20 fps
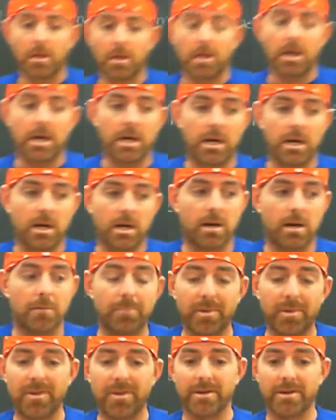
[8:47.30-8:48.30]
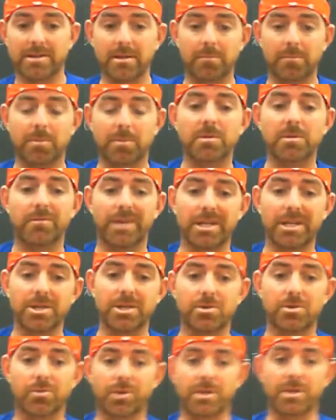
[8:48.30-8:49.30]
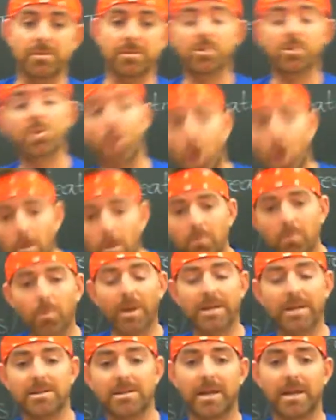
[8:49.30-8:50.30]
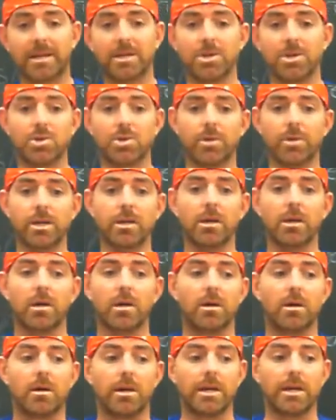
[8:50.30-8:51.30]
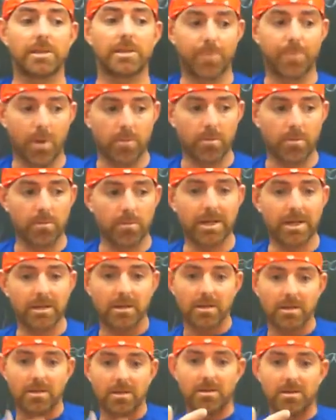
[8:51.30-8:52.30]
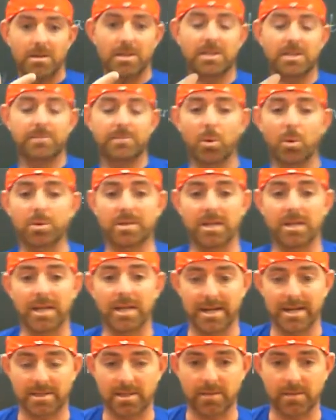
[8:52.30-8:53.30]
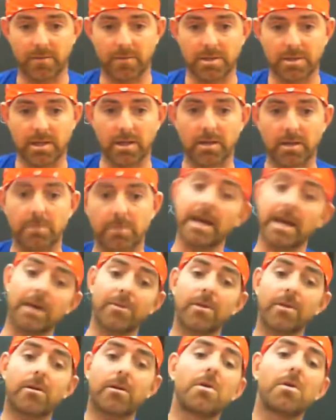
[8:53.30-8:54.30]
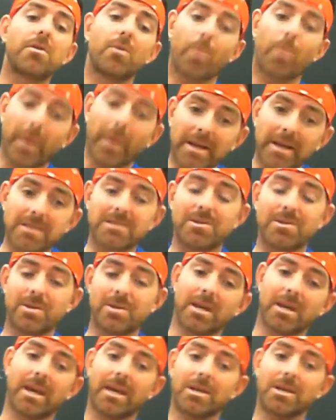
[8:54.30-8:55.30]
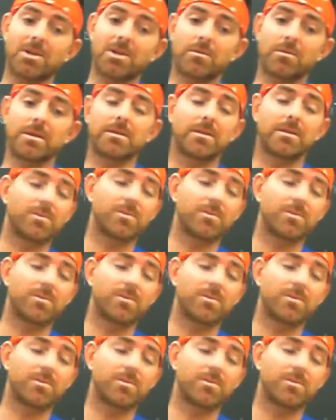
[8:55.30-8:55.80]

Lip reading: But they're examples of injuries. The most common way to get an injury is probably a sporting activity. Now, there are other ways you can get injuries as